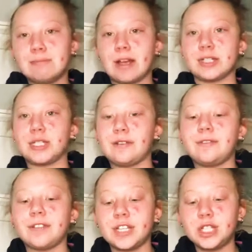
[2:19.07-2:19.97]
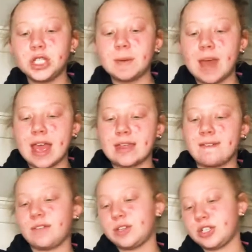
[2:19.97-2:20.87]
Presley to flinch, and the
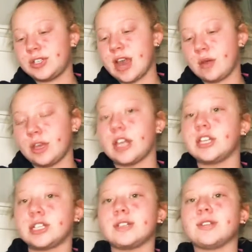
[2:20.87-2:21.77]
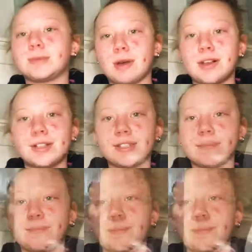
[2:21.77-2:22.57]
flinch is now the conditioned response.